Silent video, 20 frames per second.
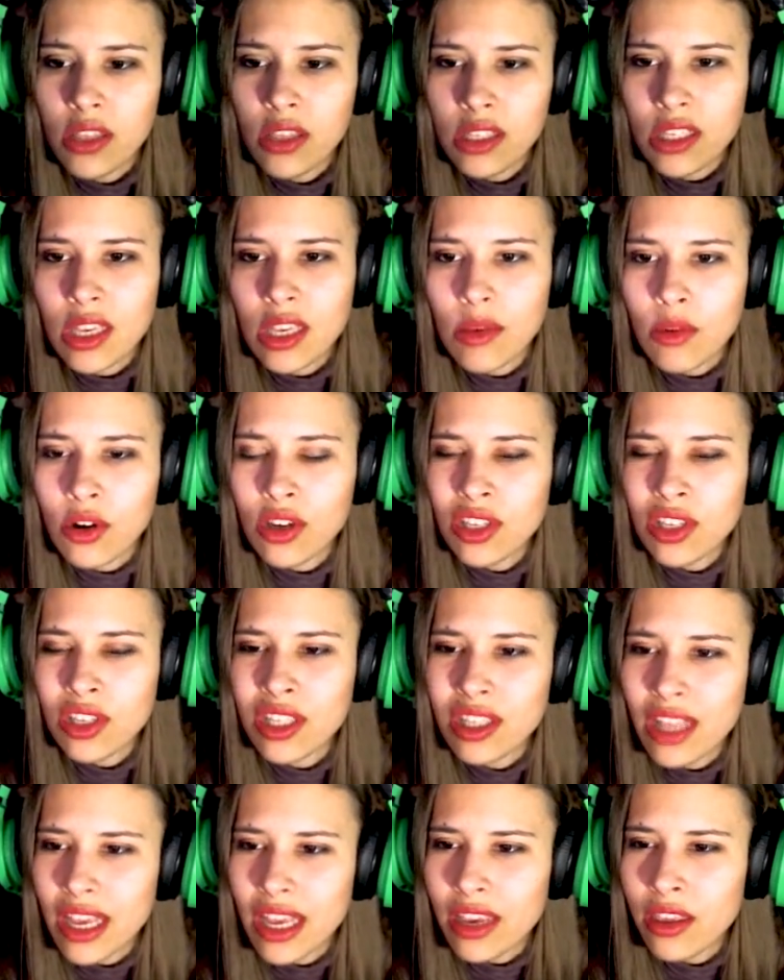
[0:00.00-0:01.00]
this game
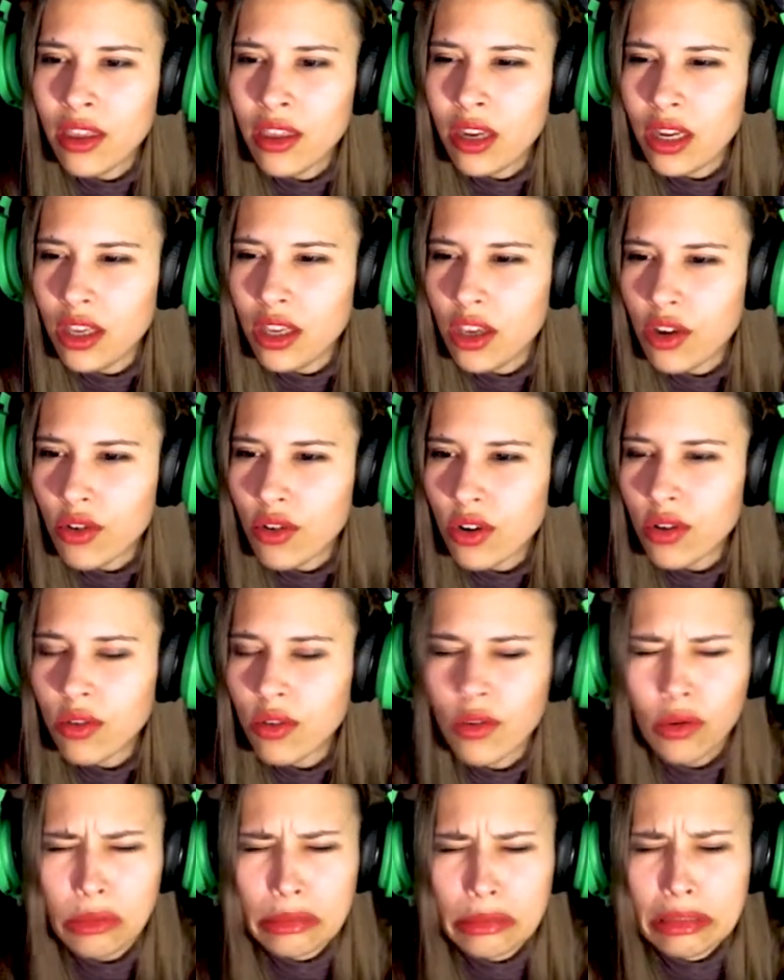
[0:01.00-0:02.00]
costs like 3 euro
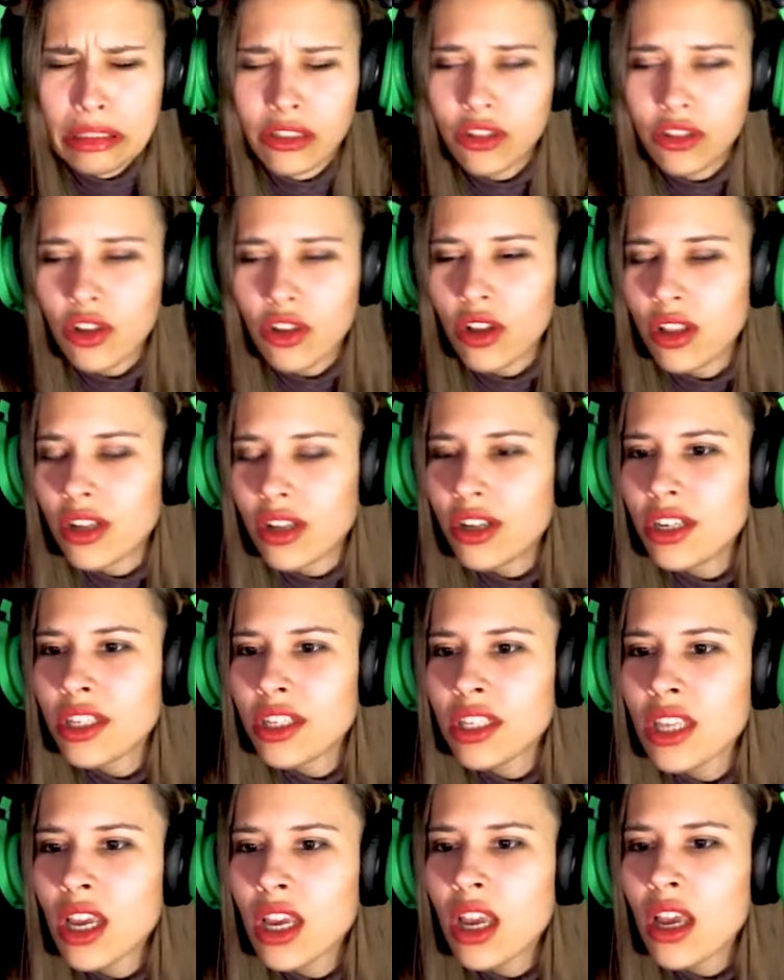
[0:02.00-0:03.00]
or oh,
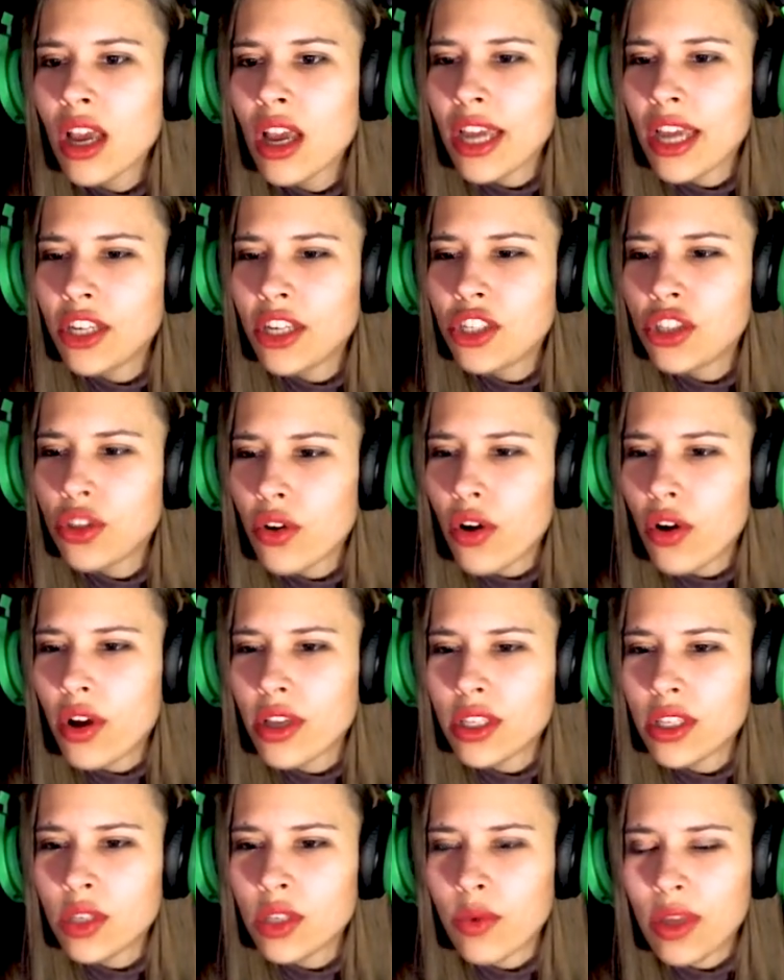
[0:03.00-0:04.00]
dollars.
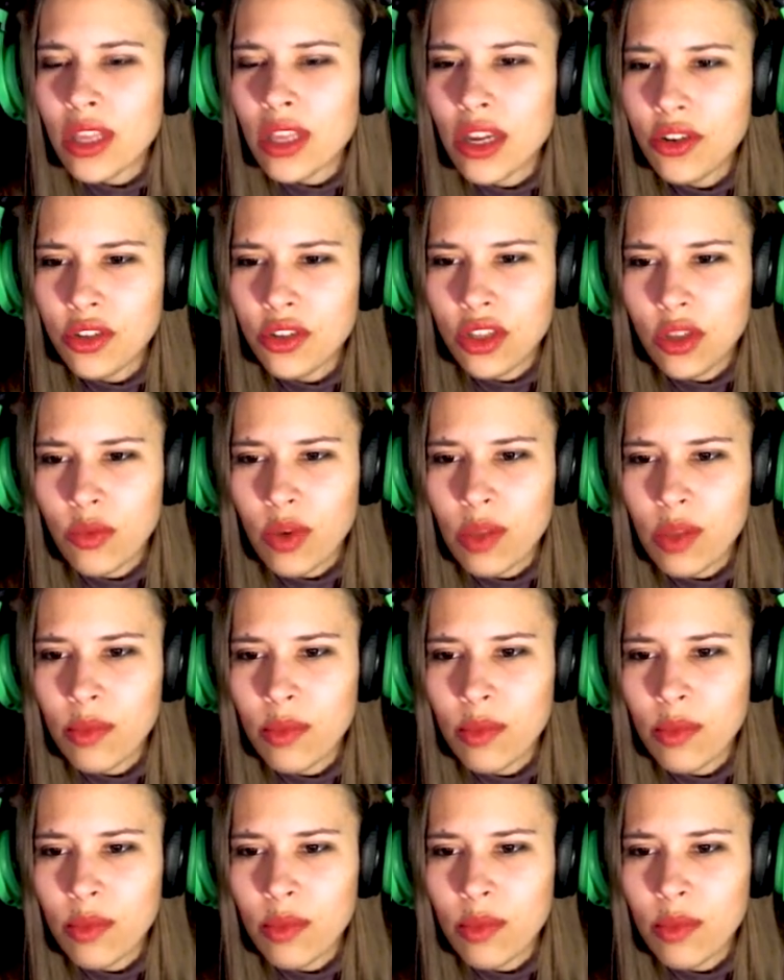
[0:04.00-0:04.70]
H2OS 101